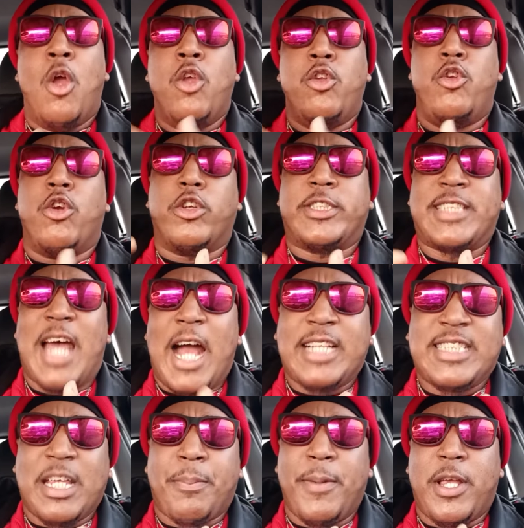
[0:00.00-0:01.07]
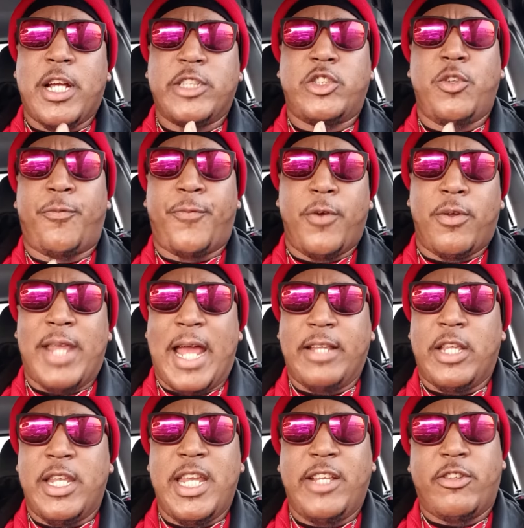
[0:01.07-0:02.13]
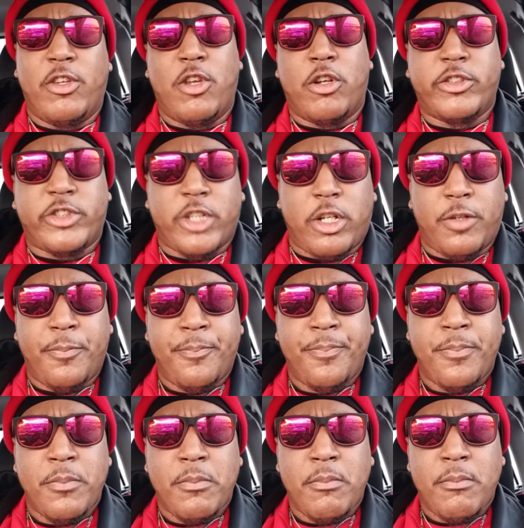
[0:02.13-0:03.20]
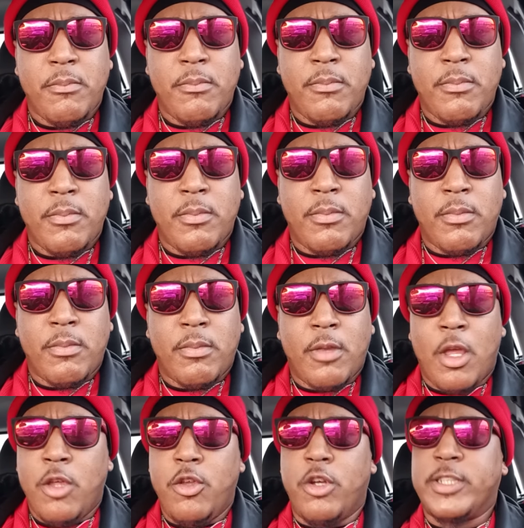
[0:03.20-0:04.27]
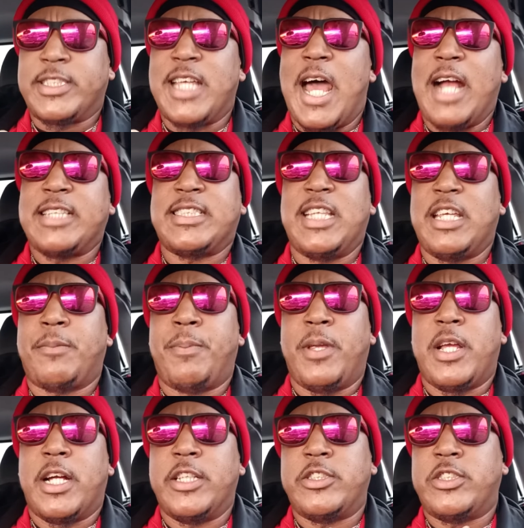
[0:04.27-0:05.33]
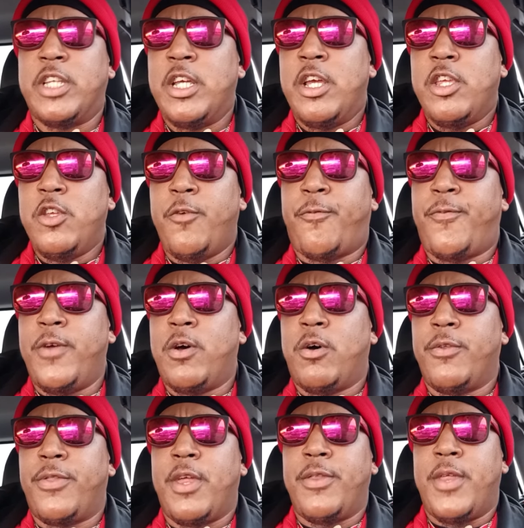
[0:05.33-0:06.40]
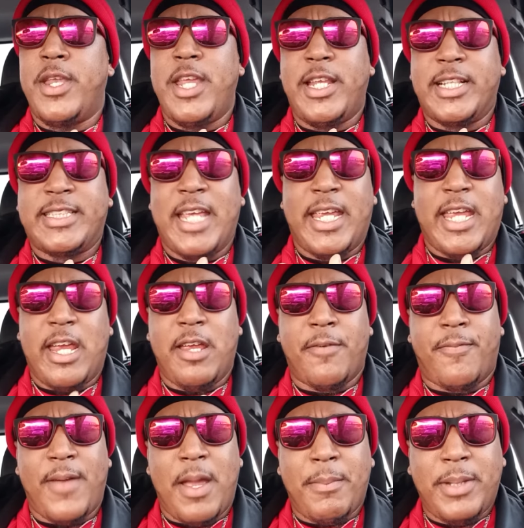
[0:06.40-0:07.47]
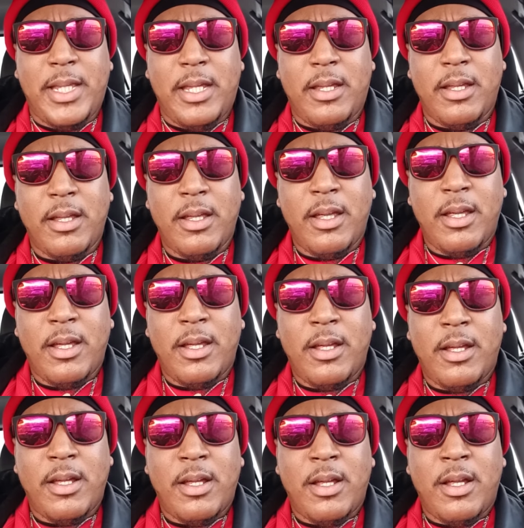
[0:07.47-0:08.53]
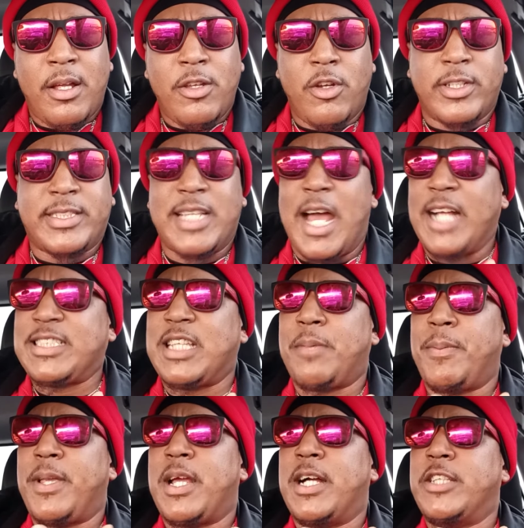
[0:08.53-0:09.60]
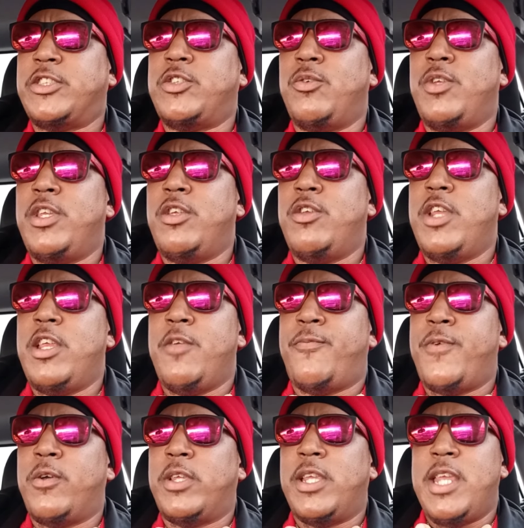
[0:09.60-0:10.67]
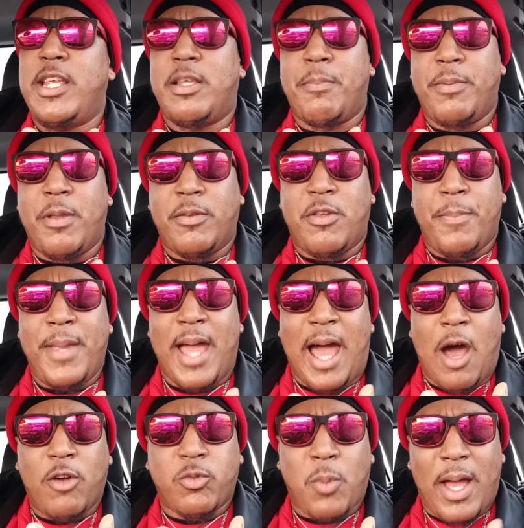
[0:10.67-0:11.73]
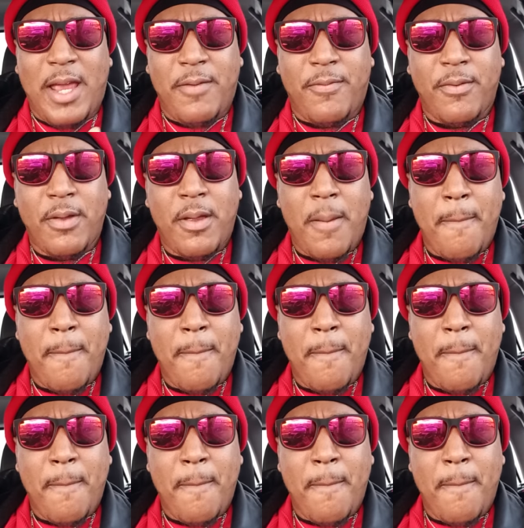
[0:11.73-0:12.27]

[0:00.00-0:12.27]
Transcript: You're toxic because you feel like the need to nurture? You're toxic because you feel the need to take care of your family? You're toxic because you you need you feel the need to, to be a housewife?